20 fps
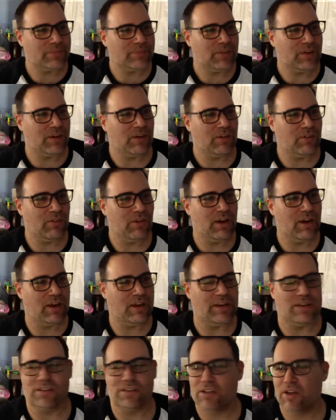All
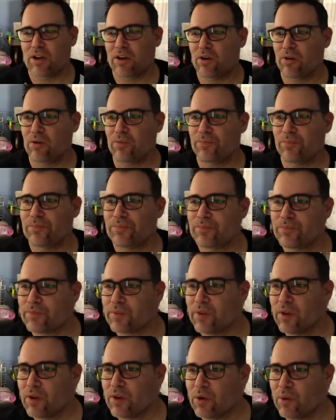right, so
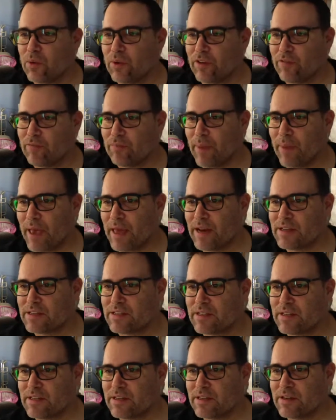we have
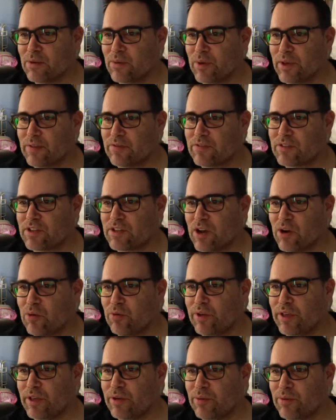Madison, we have
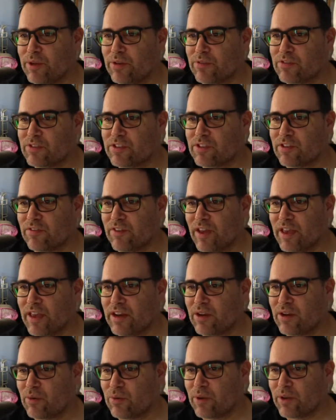Zoe, we have
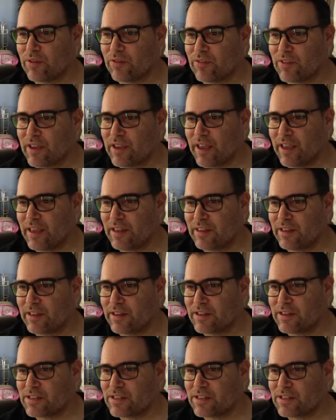Savannah, we have Caitlin.